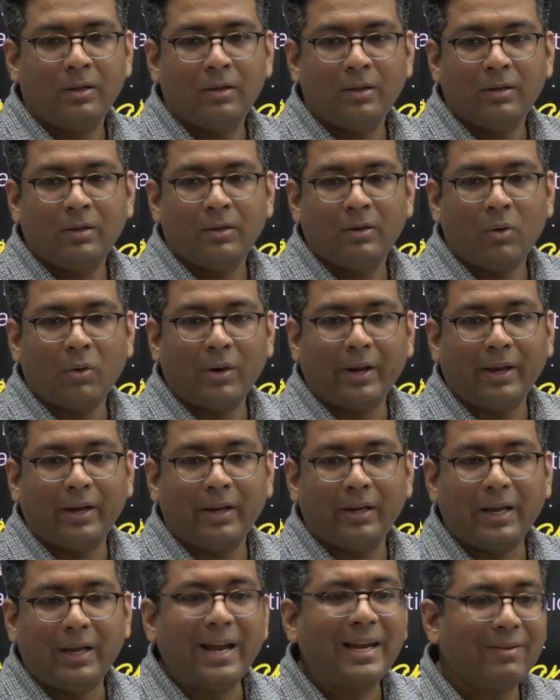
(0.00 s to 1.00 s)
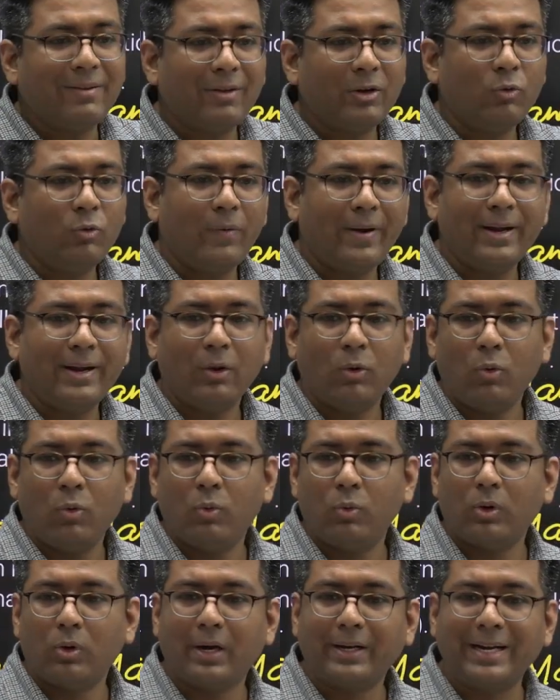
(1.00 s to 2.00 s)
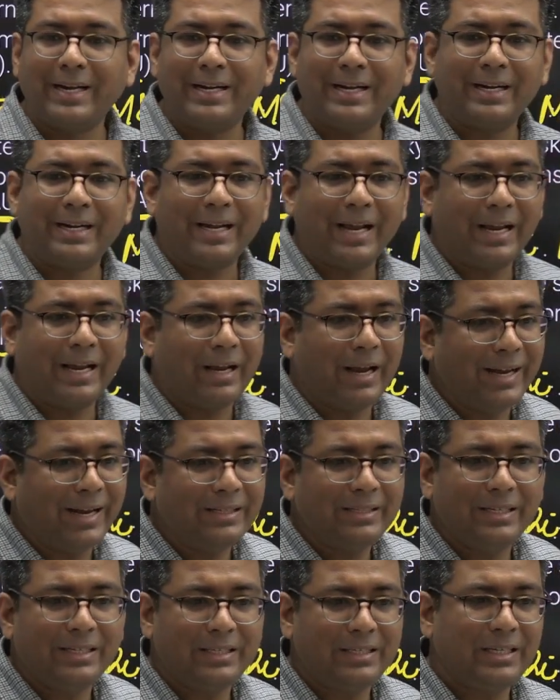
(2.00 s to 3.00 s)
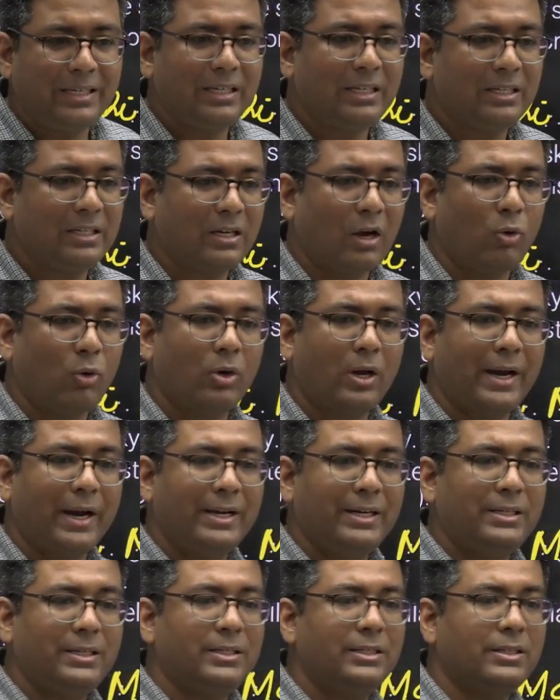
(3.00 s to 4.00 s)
Okay, anyone who attended NCC Scout Guides,